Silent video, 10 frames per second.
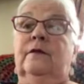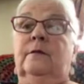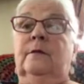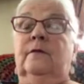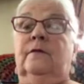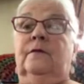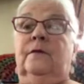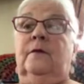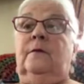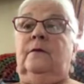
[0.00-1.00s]

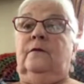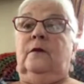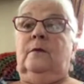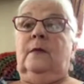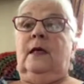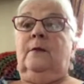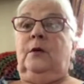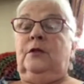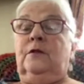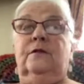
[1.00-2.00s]
from my
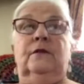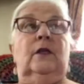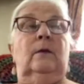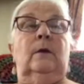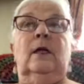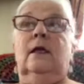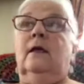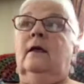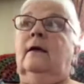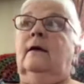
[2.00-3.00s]
point of view.
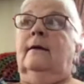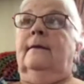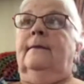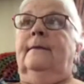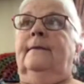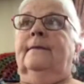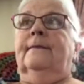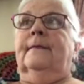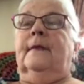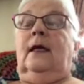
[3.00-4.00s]

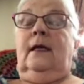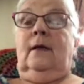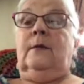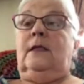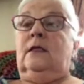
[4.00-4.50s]
I am in